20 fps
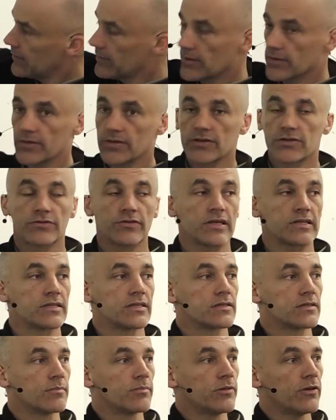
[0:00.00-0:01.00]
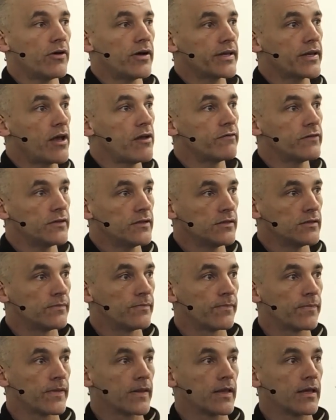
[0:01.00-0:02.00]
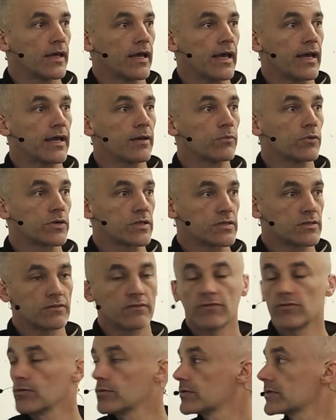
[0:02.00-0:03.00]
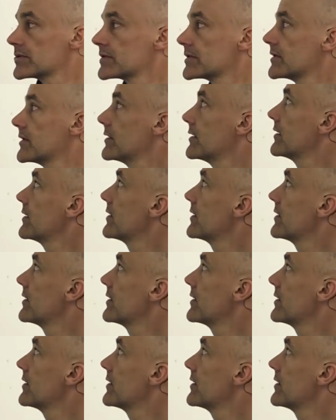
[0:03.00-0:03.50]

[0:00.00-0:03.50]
that the stress is applied over and what is the force.